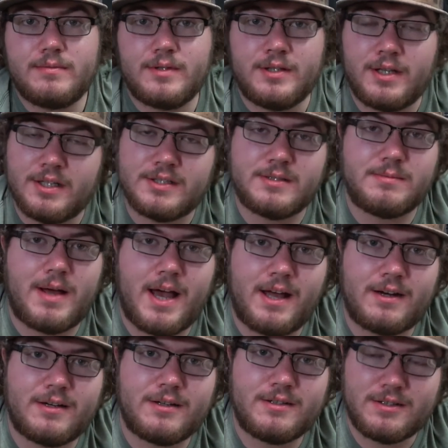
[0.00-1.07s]
it doesn't
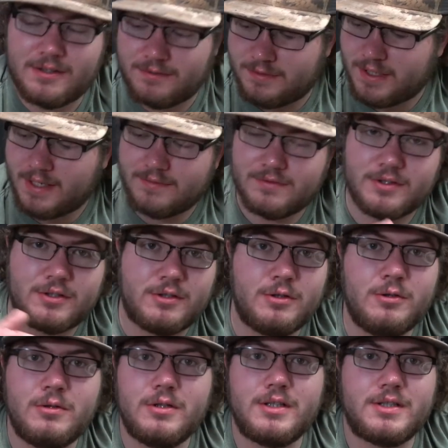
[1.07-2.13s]
matter if you have the
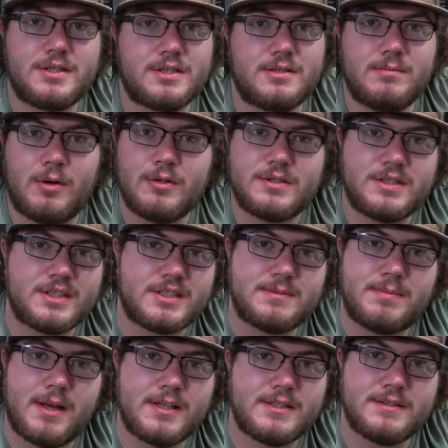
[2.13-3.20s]
coolest, most
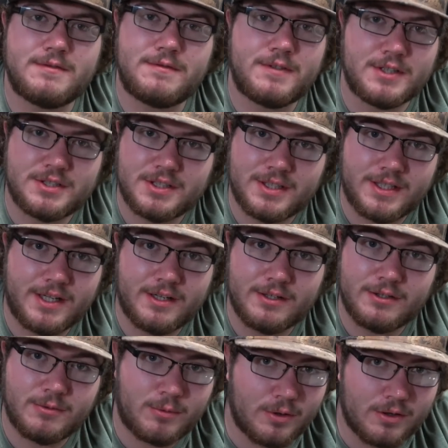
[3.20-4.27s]
expensive fishing gear
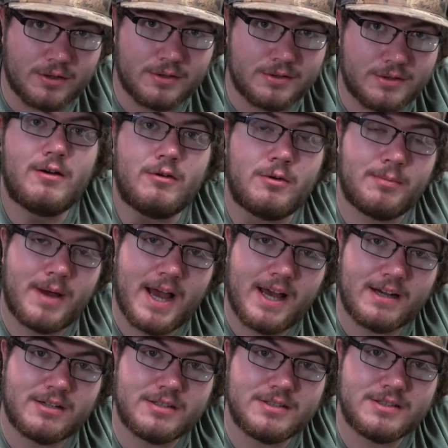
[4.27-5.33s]
in the world. What
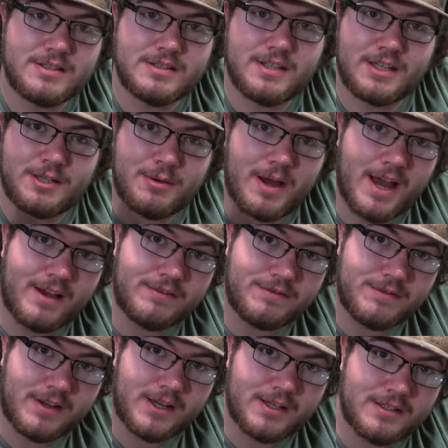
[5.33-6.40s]
matters is that you have
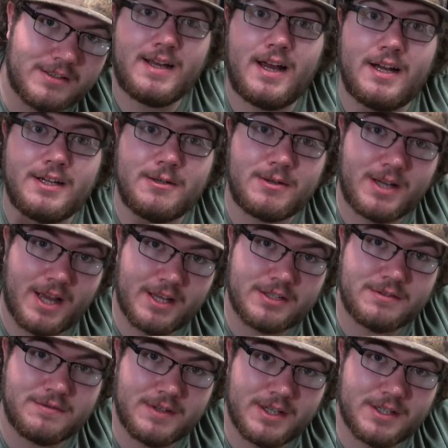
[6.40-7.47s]
fun and you
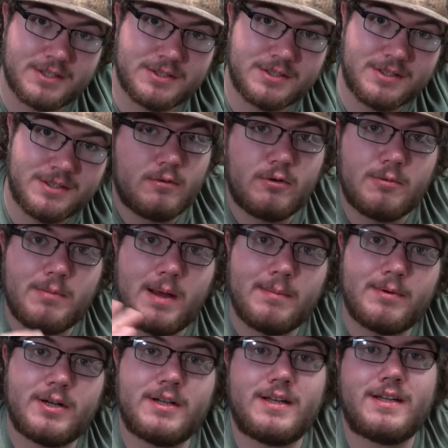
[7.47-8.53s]
catch fish.
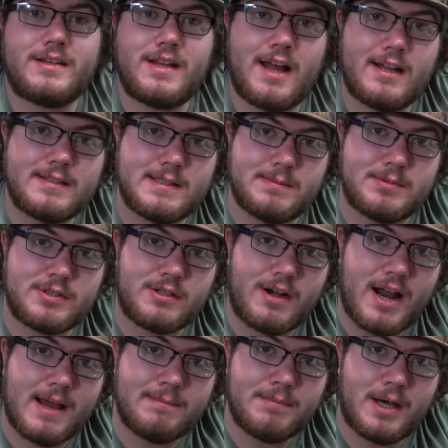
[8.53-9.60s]
Remember to hit that
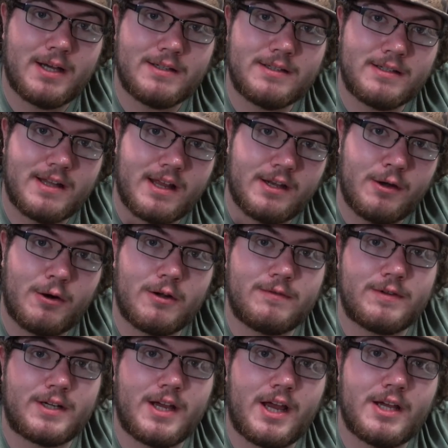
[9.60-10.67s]
subscribe button and that
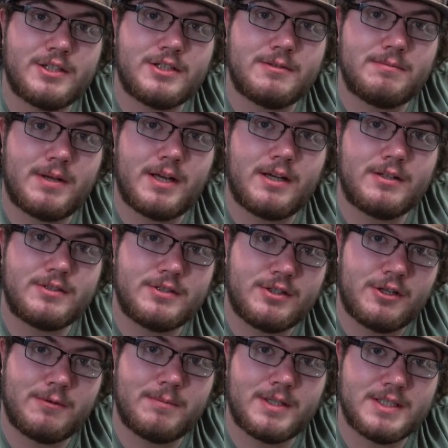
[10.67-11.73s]
notification bell so you
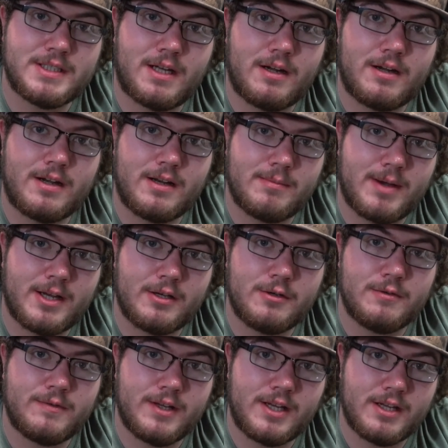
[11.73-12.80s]
don't miss out on any of my
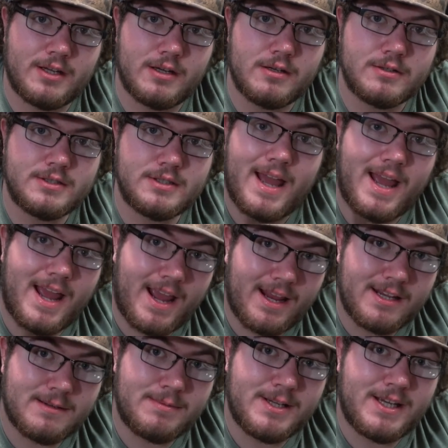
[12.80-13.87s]
new videos,
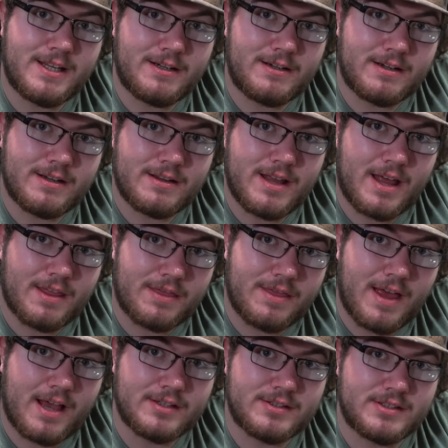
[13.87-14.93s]
and to be entered in that
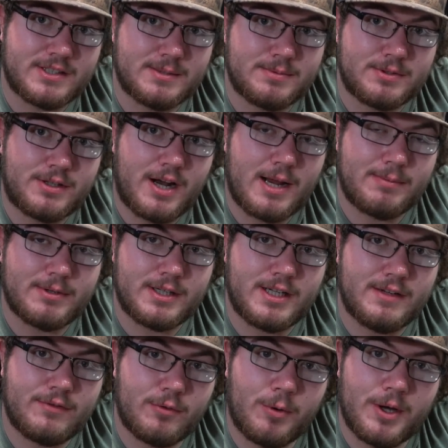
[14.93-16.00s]
1,000 subscriber
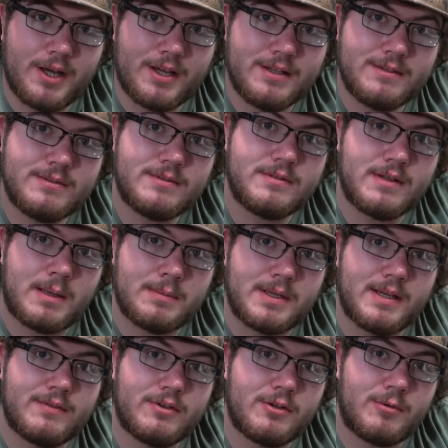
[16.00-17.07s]
giveaway. I'm
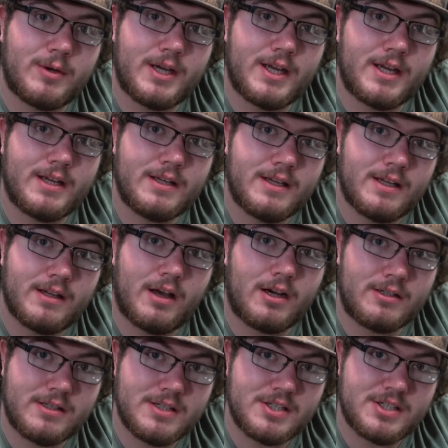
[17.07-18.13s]
giving away an
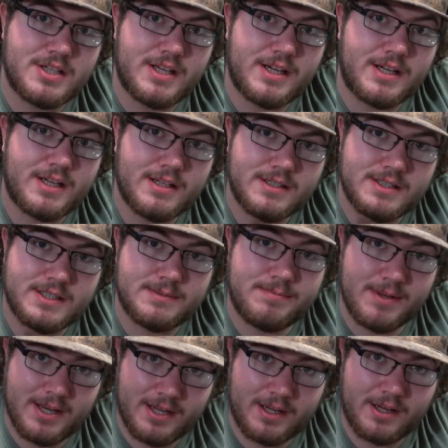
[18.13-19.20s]
ugly stick
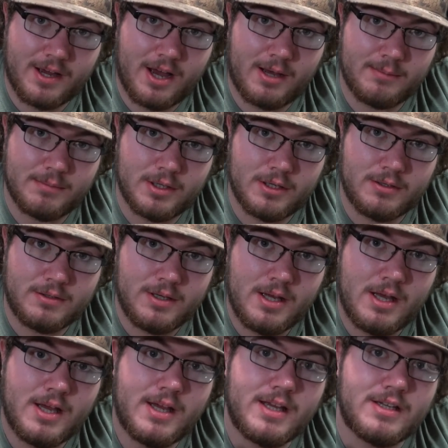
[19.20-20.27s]
spinning combo
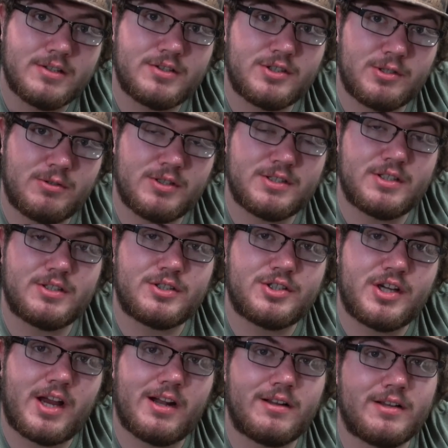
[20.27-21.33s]
as soon as this
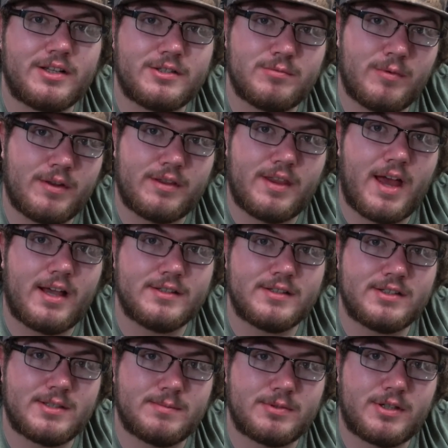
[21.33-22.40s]
channel hits 1,000
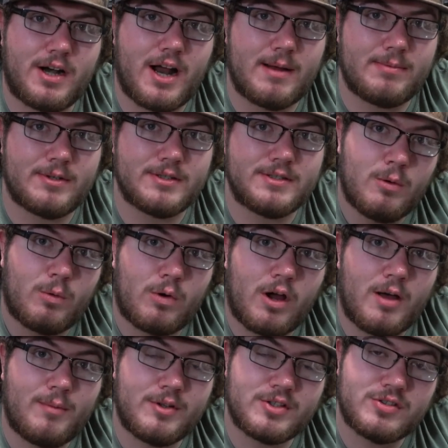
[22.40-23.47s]
subscribers. We're
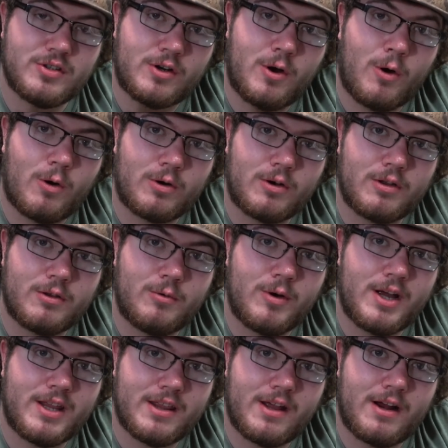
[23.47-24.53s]
almost a quarter of the
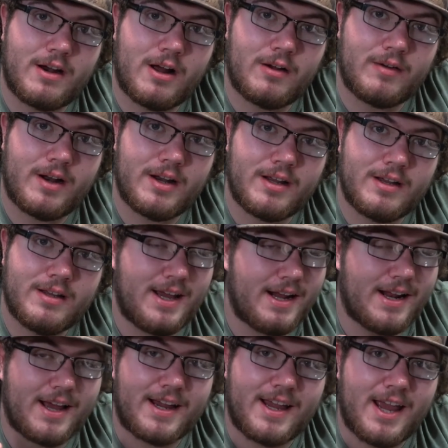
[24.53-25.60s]
way there already,
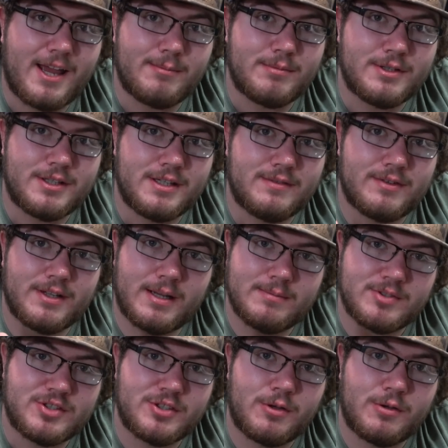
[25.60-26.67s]
and I can't believe it.
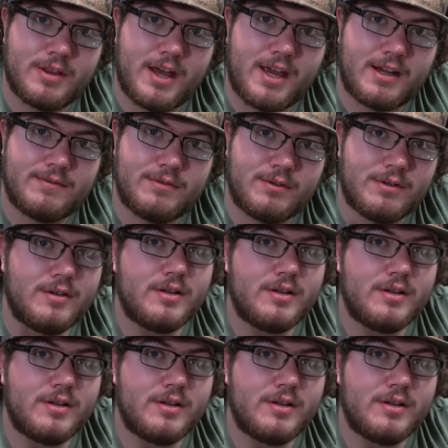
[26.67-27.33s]
I'm so thankful,